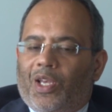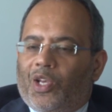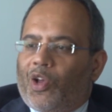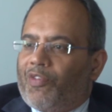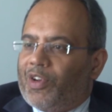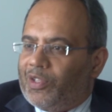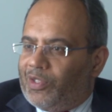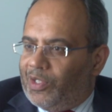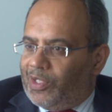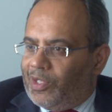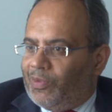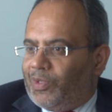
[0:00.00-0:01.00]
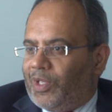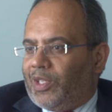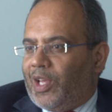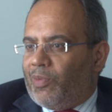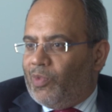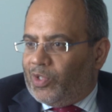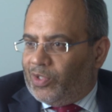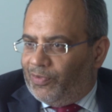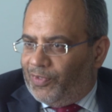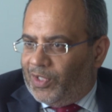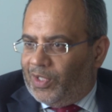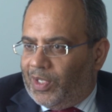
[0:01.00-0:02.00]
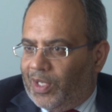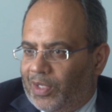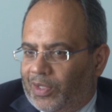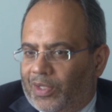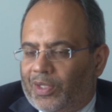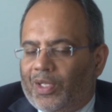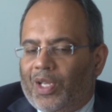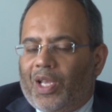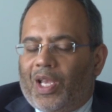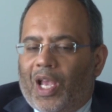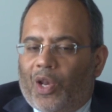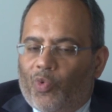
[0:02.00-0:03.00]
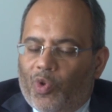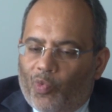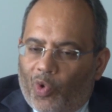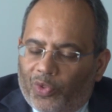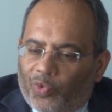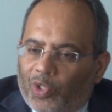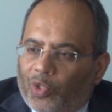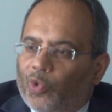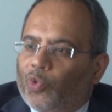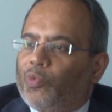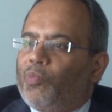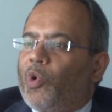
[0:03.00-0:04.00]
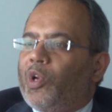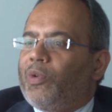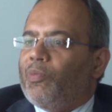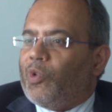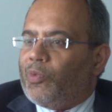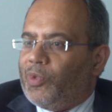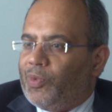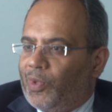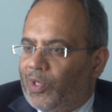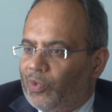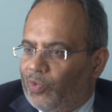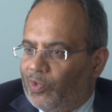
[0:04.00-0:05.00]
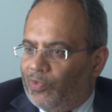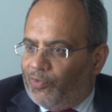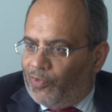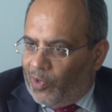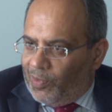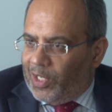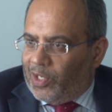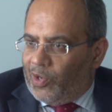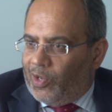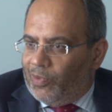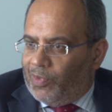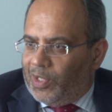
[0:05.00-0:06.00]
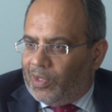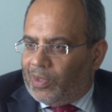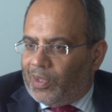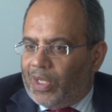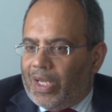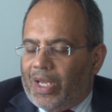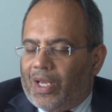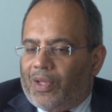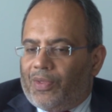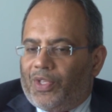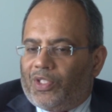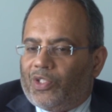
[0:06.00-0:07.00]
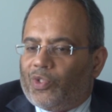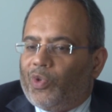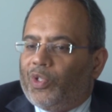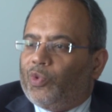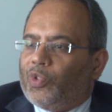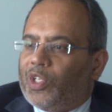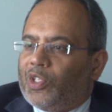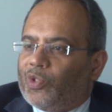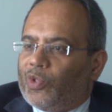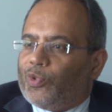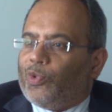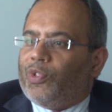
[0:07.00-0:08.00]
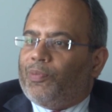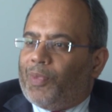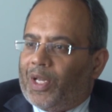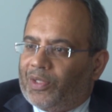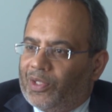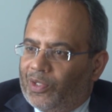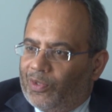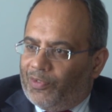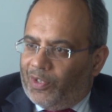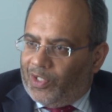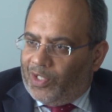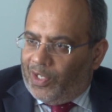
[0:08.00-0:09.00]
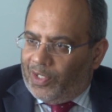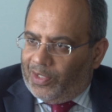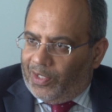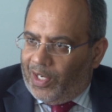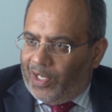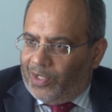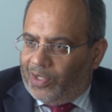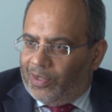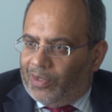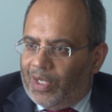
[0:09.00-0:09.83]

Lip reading: governance systems that are more sophisticated, and we want to include more and more people into the formal economy, this is going to change also the pattern of regional integration.